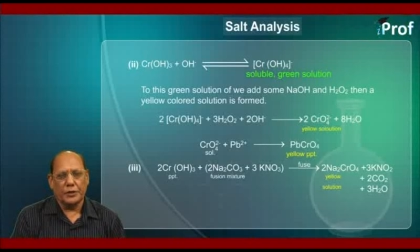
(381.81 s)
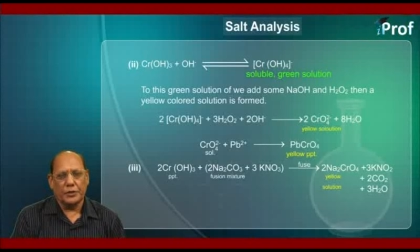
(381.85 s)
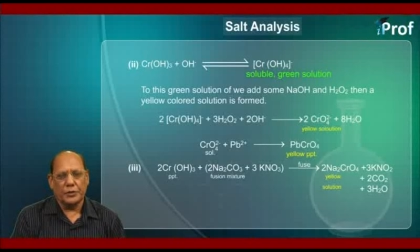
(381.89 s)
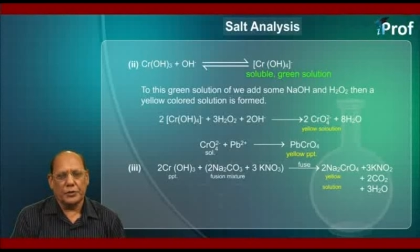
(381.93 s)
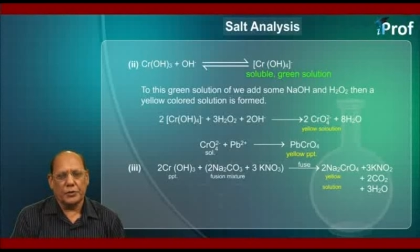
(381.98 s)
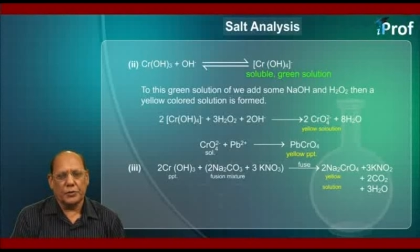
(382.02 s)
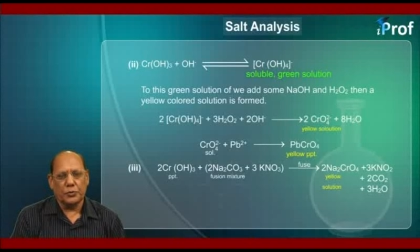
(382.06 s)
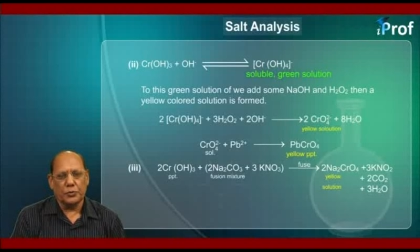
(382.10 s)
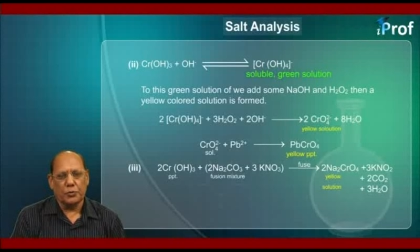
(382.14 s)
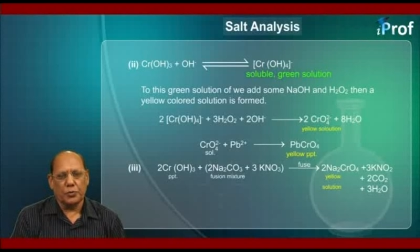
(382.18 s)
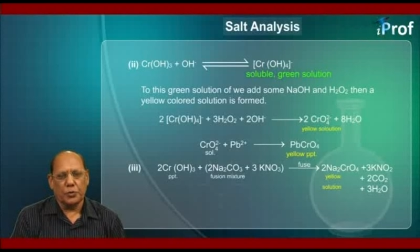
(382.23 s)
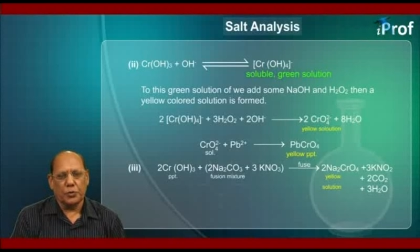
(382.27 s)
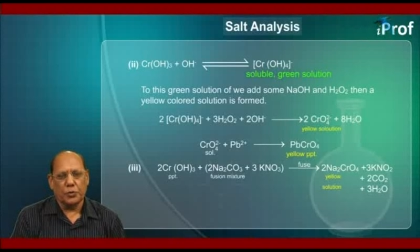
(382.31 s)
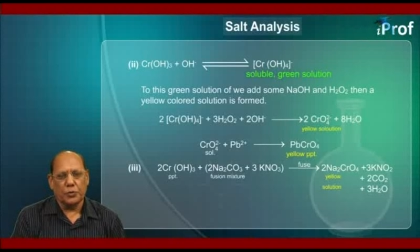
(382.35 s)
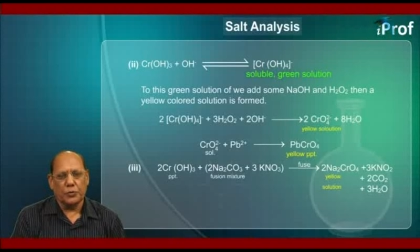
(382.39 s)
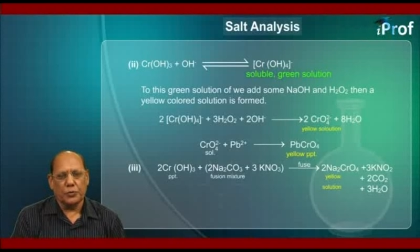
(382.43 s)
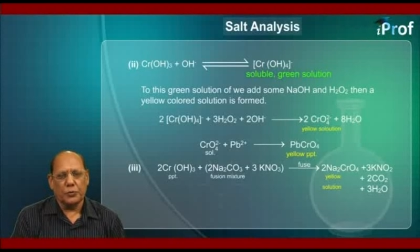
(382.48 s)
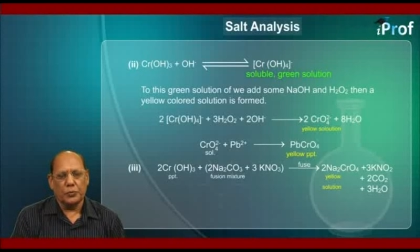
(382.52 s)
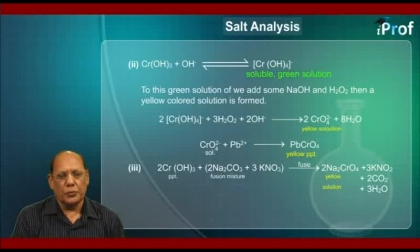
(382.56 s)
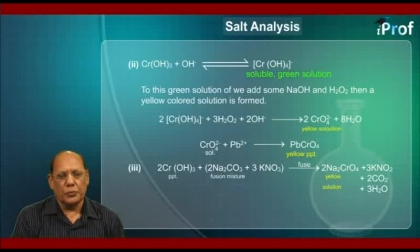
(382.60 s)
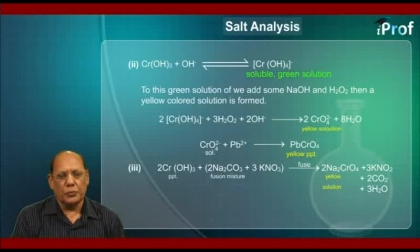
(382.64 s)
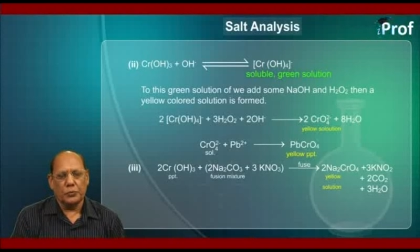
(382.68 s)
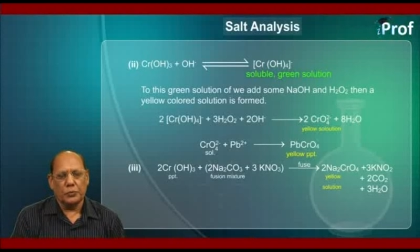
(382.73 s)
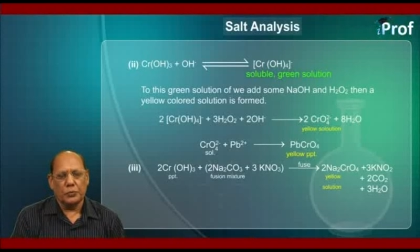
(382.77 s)

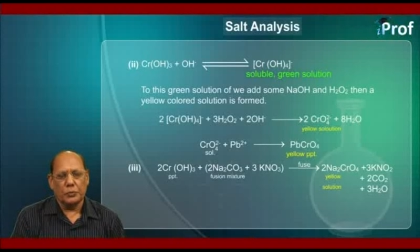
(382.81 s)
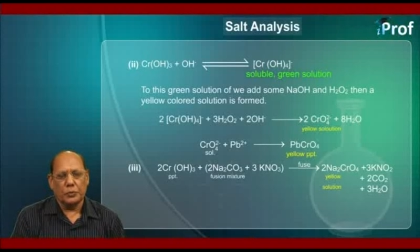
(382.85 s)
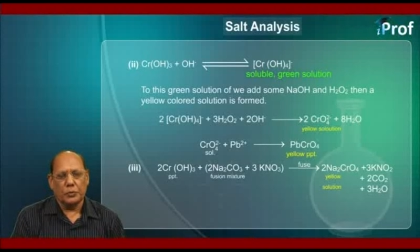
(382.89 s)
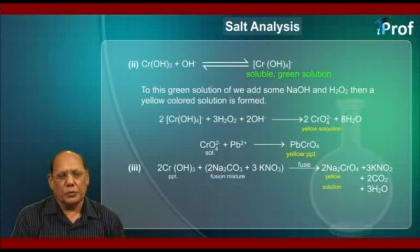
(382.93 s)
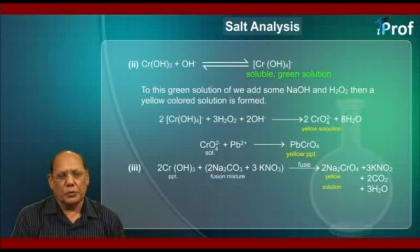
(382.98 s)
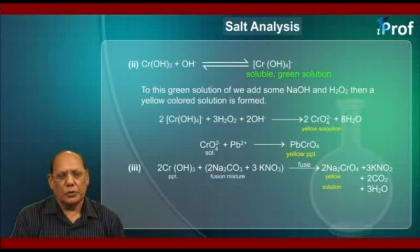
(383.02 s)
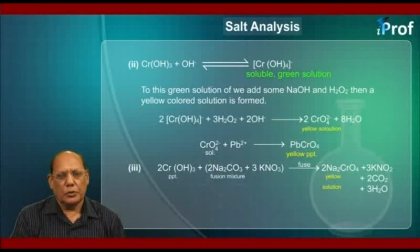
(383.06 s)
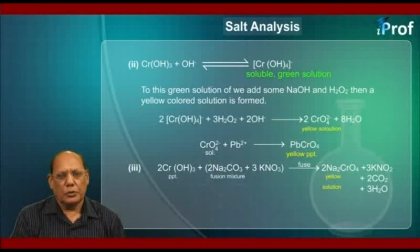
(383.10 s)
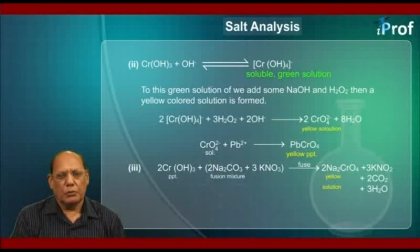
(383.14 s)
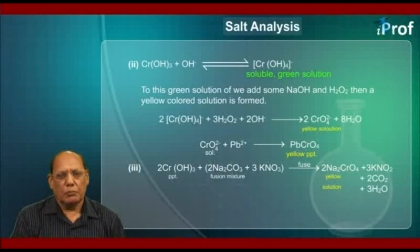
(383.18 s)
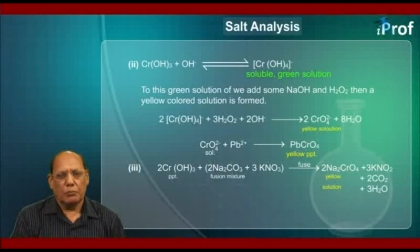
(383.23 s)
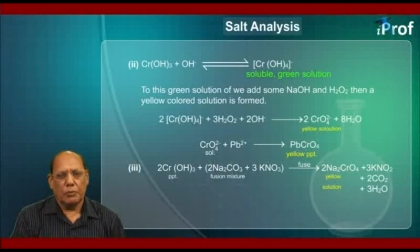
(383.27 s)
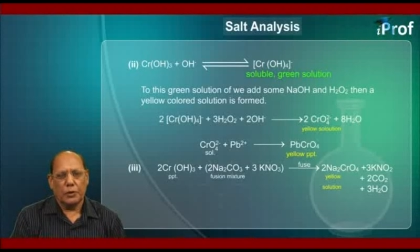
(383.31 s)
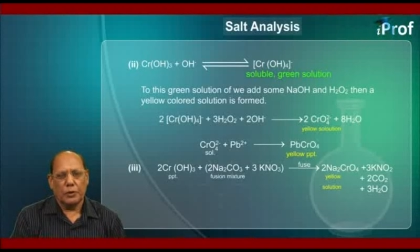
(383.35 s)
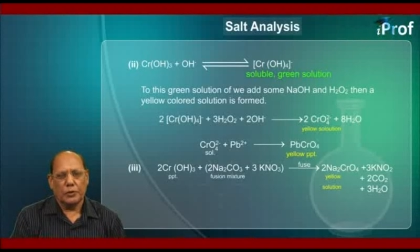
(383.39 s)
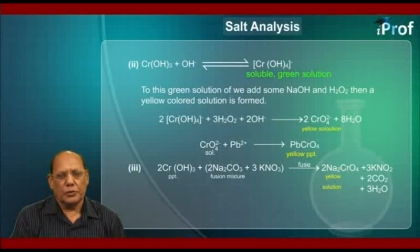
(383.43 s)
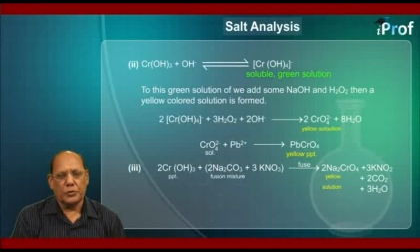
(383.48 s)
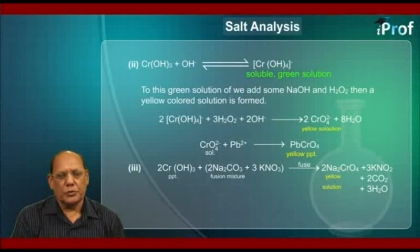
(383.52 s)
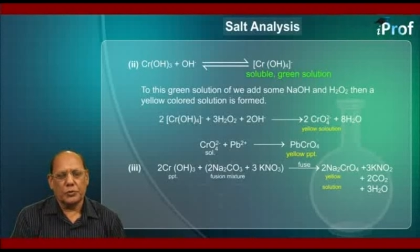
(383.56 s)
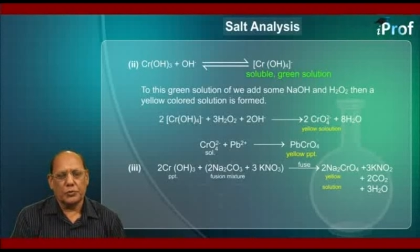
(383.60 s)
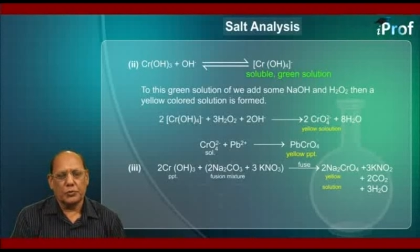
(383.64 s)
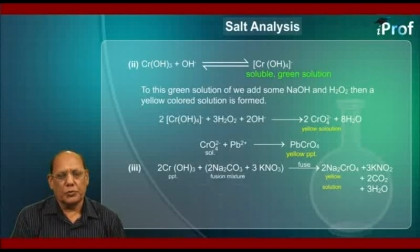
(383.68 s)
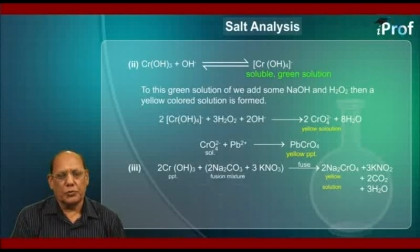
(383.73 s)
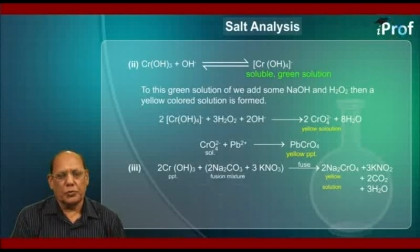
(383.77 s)
H2O2 plus
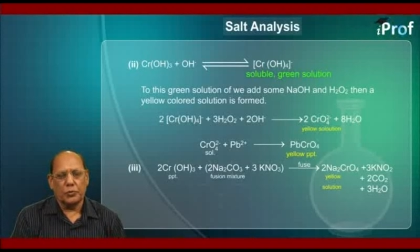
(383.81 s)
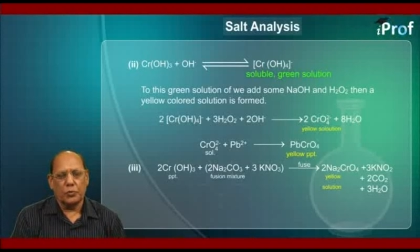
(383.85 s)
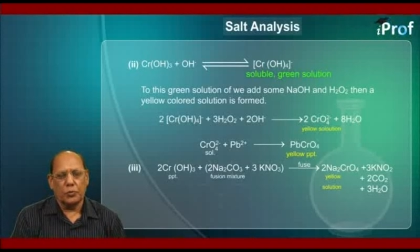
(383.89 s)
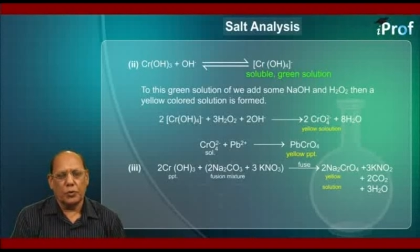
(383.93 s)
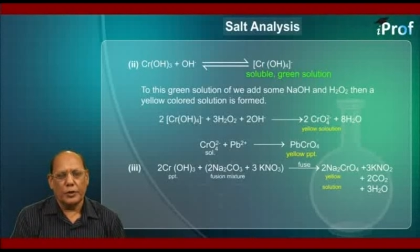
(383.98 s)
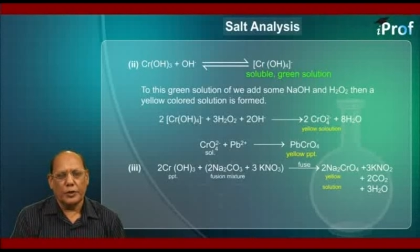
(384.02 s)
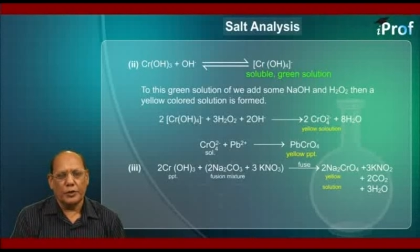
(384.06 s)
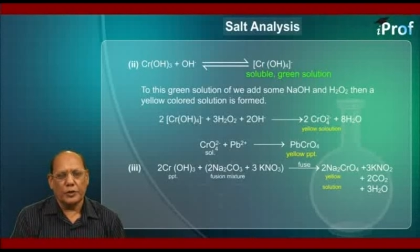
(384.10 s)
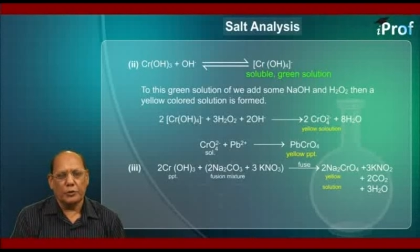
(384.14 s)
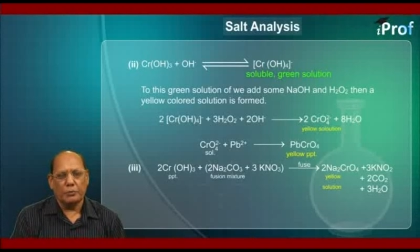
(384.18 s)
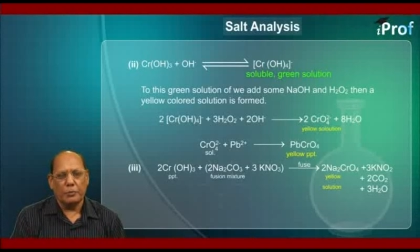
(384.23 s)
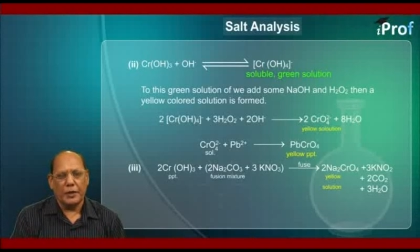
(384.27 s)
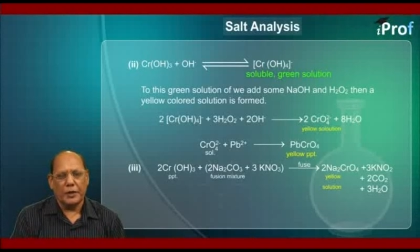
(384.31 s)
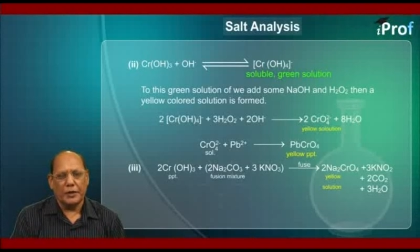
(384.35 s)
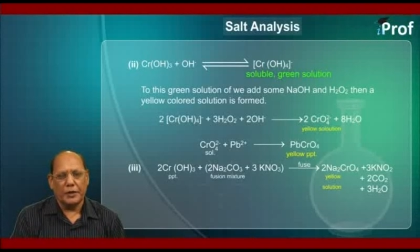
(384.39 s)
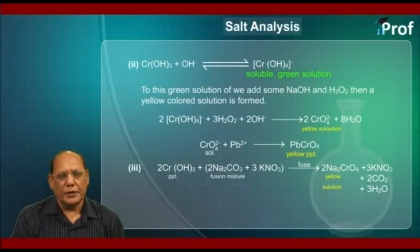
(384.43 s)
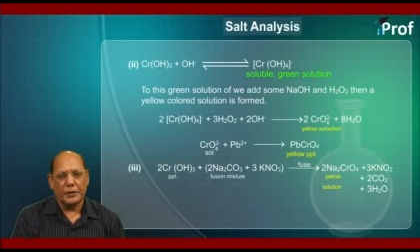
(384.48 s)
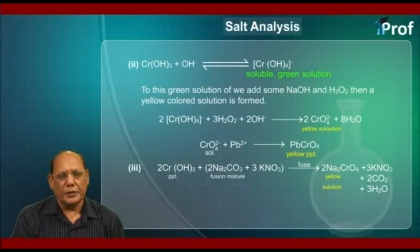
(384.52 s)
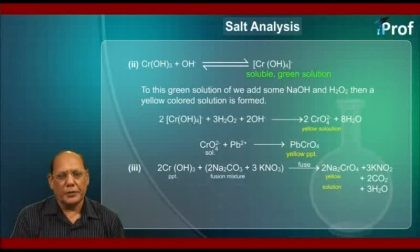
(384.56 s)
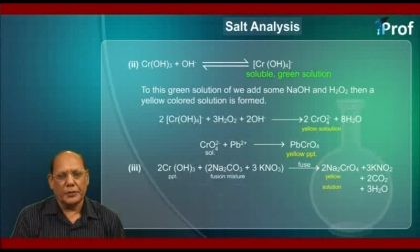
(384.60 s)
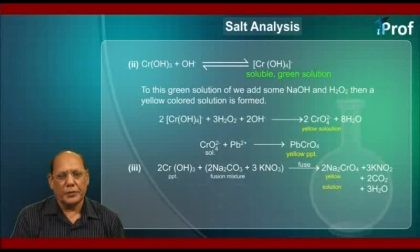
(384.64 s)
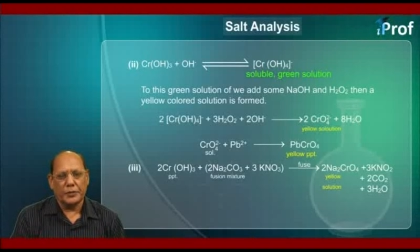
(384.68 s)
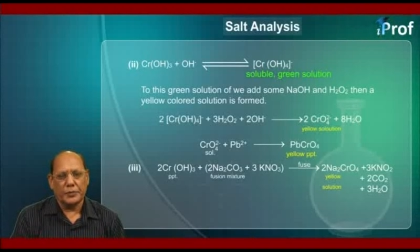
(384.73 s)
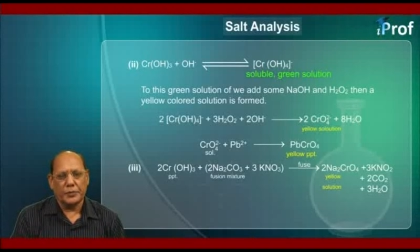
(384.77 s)
2 OH
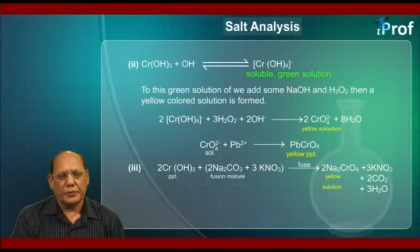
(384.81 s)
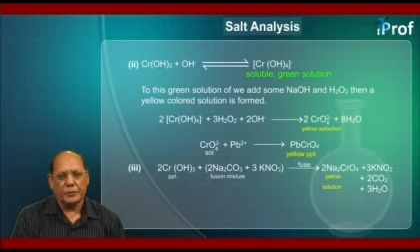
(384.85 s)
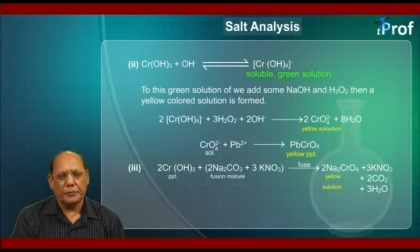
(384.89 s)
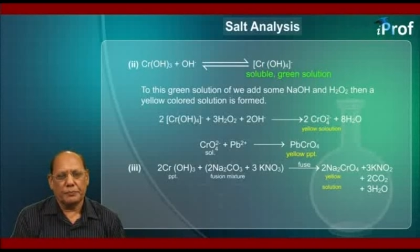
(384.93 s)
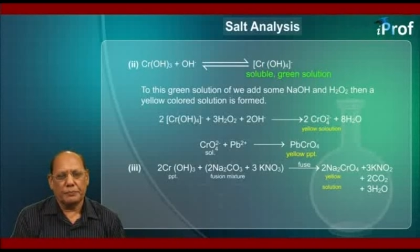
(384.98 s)
minus,